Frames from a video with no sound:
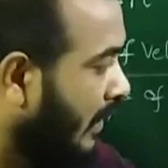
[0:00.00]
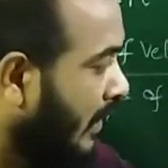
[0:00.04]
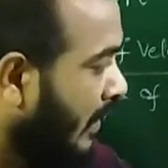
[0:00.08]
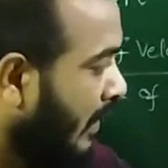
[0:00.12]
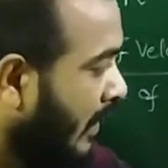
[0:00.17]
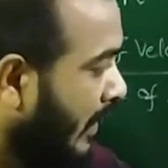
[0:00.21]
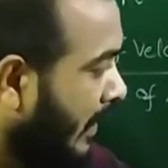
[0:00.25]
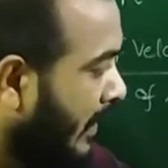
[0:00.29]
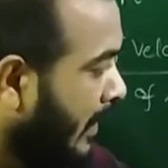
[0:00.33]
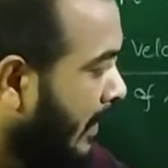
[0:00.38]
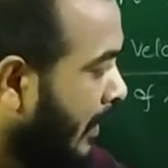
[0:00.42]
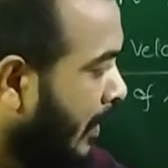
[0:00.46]

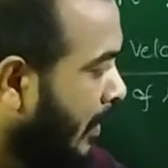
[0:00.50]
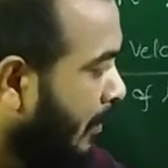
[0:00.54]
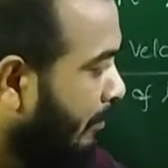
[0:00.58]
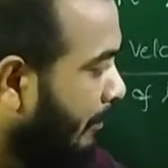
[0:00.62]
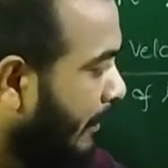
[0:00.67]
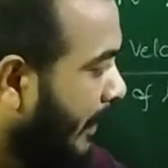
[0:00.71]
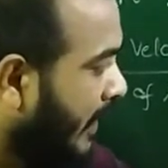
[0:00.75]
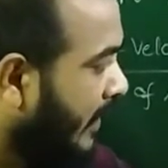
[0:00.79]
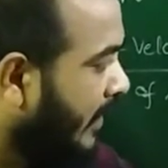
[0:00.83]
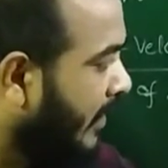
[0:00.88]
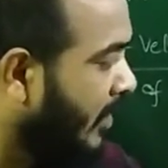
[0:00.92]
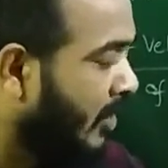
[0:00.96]

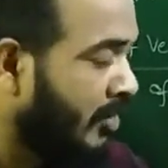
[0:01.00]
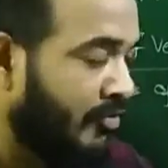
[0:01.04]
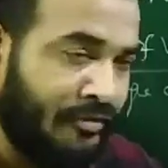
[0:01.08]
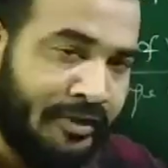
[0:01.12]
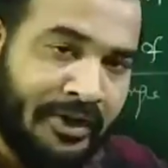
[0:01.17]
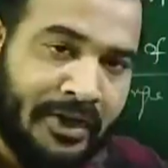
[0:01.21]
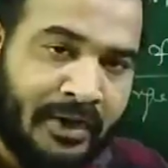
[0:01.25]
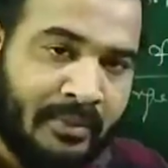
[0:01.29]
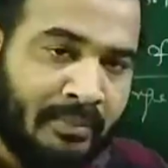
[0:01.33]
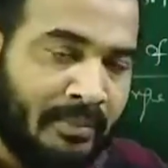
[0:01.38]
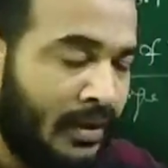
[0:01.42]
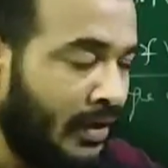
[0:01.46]
independent
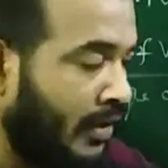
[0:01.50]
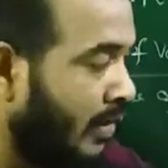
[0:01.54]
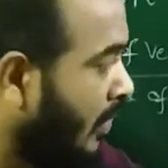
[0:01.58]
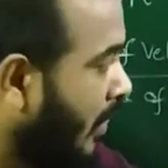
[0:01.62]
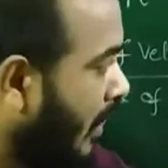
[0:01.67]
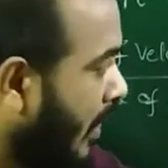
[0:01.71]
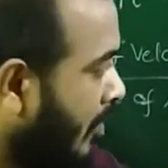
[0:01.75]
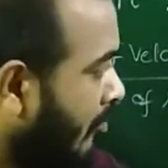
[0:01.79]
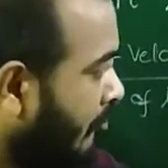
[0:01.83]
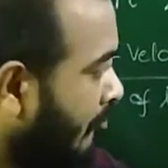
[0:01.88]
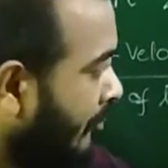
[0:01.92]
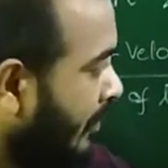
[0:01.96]
variable
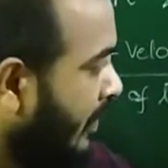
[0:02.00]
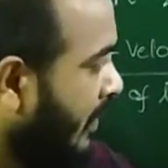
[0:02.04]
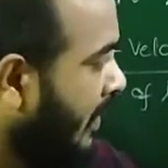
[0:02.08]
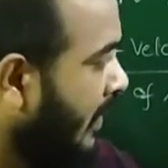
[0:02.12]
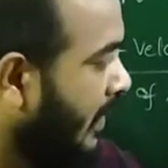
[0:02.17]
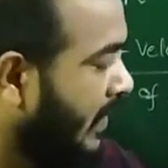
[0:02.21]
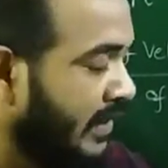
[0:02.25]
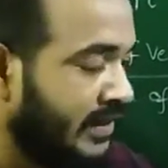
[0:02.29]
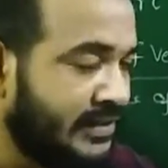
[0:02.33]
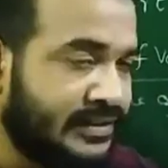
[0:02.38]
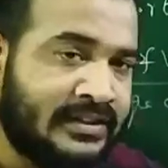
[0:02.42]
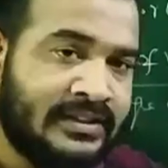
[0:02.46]
and
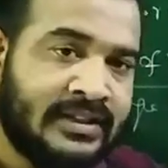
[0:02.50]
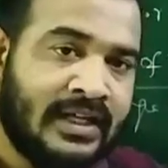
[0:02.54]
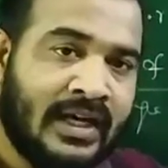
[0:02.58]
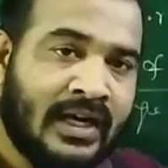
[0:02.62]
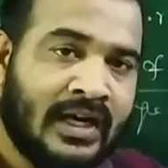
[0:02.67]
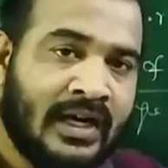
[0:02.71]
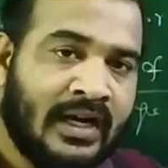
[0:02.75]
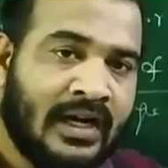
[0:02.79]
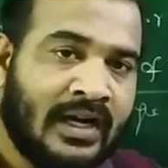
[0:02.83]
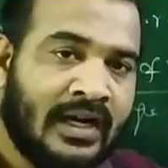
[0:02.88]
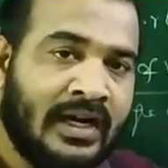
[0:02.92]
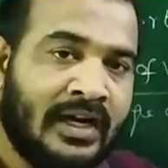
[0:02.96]
v is
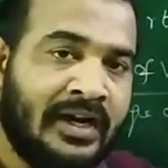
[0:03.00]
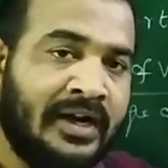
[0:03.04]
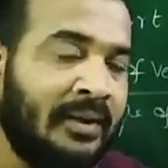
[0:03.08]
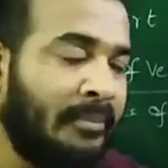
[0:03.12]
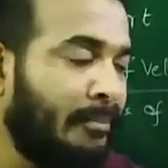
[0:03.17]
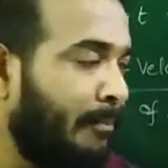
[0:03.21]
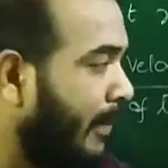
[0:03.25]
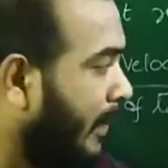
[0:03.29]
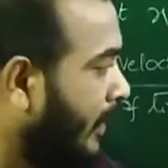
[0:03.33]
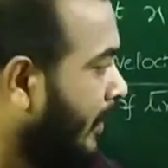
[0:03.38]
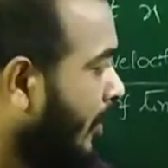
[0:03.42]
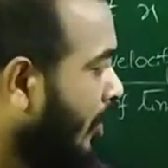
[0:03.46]

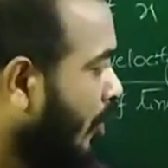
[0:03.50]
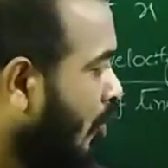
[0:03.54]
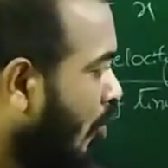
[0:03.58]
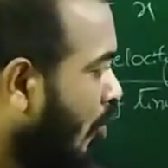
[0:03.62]
depending